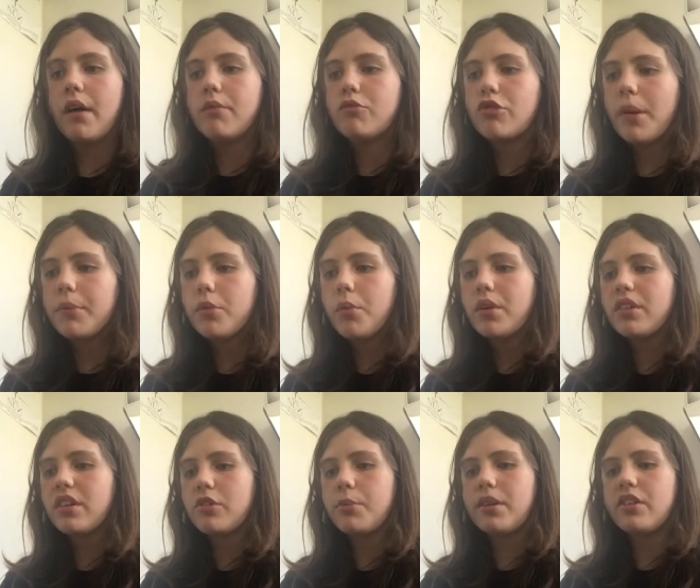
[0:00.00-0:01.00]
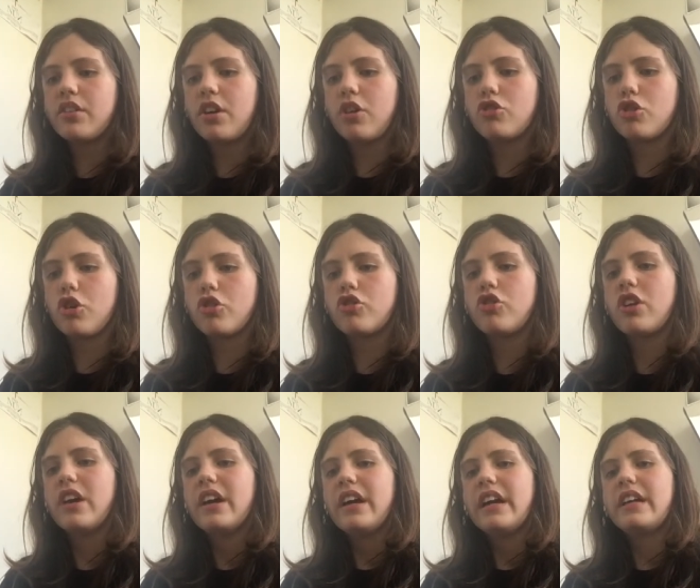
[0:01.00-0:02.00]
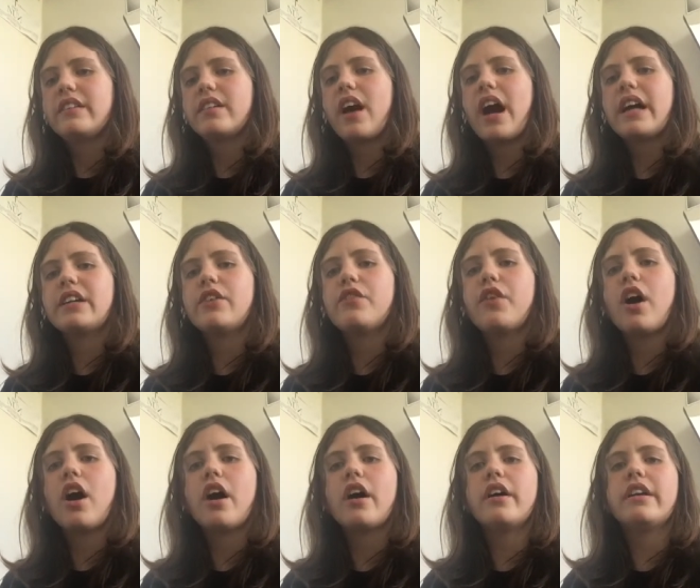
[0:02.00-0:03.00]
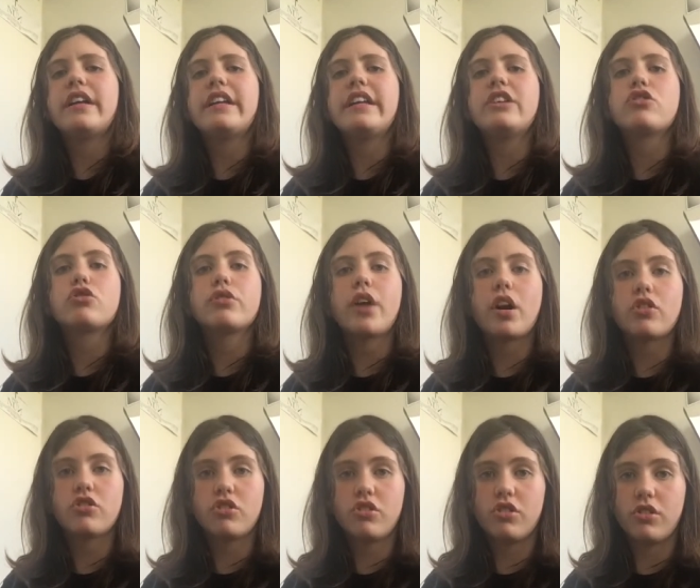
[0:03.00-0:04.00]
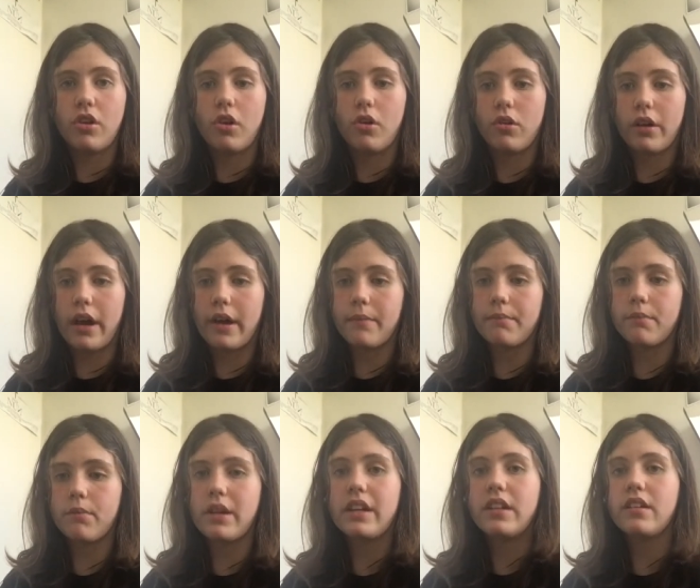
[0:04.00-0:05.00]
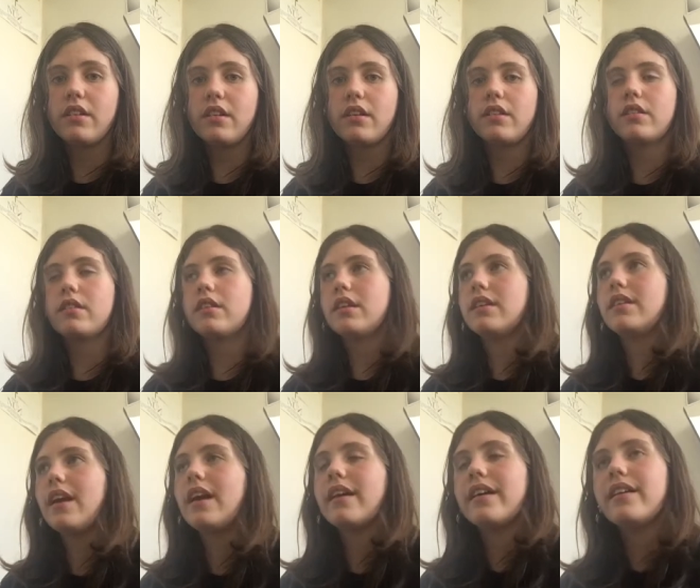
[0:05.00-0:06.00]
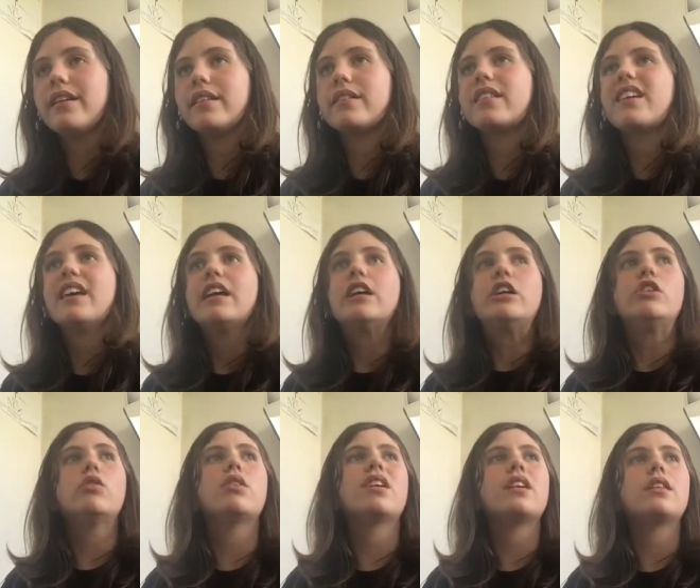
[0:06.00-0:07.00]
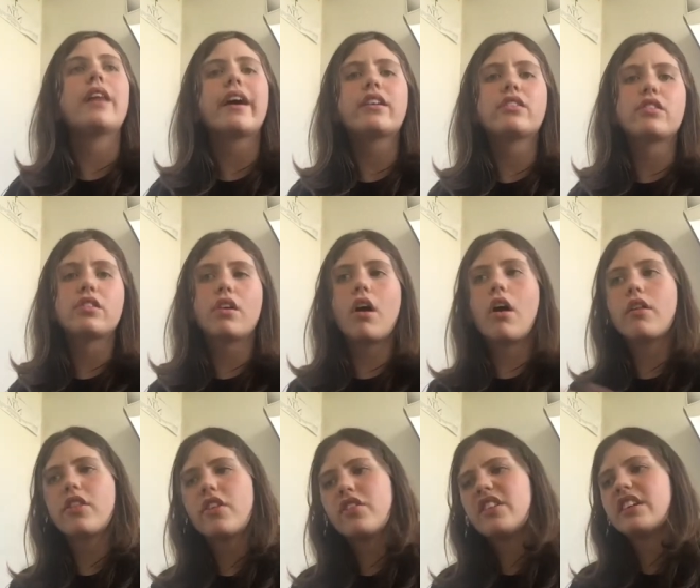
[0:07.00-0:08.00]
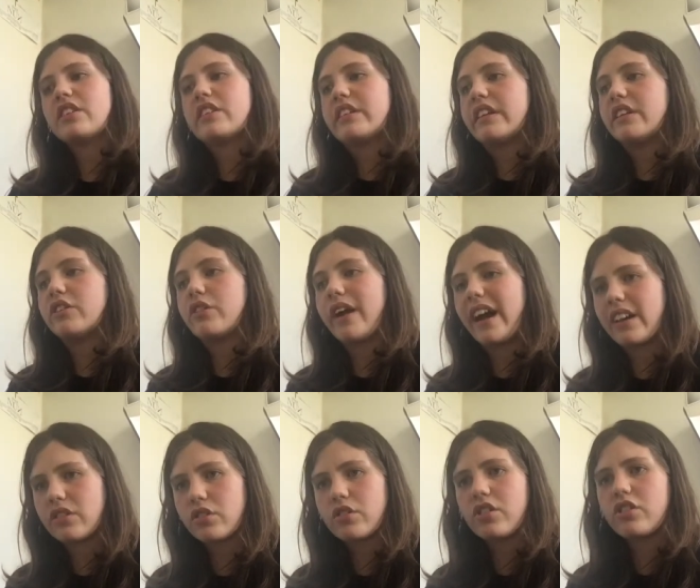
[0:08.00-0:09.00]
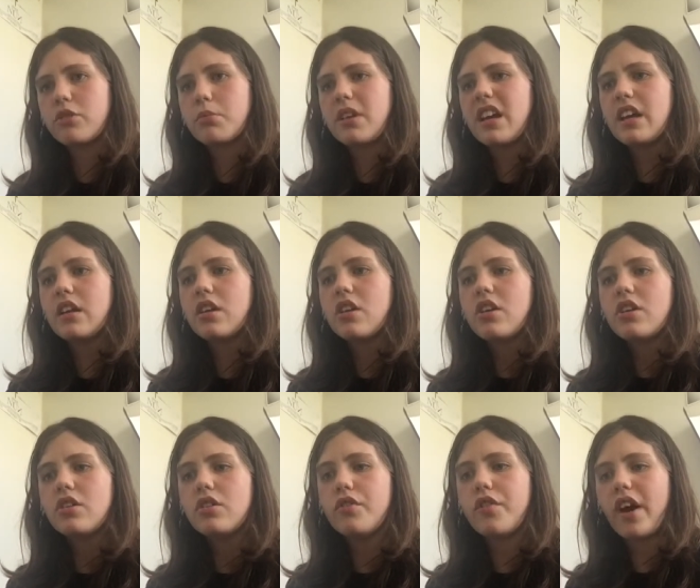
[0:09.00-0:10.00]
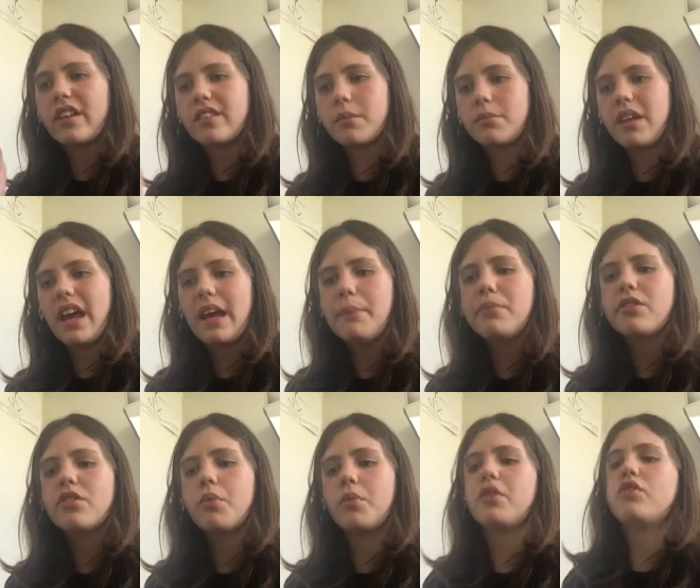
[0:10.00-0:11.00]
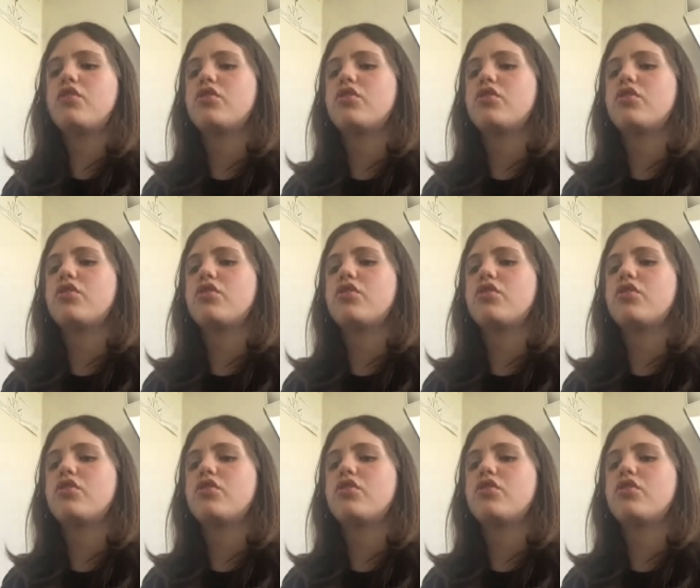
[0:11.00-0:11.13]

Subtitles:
Chapter 1 takes place in a church. It's kind of an introduction to the whole game. And yeah, it is. You collect all the things in your exorcism kit. You find some tapes, which